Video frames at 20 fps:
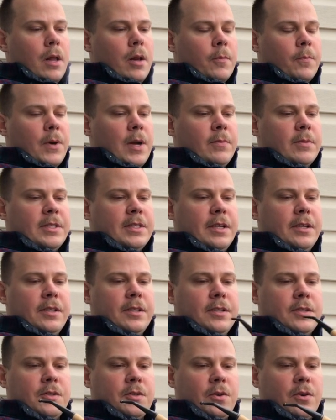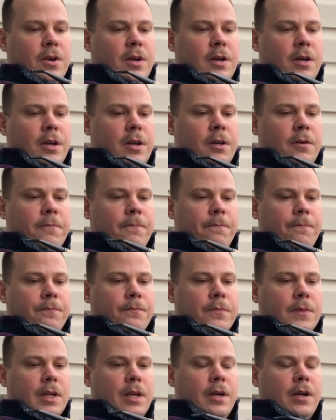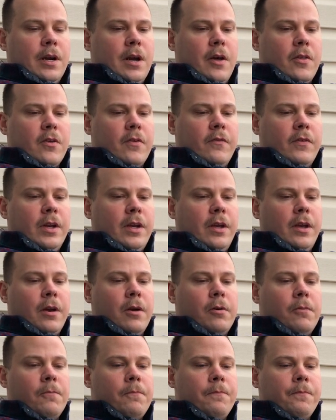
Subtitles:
I'll probably tell you this story in another video,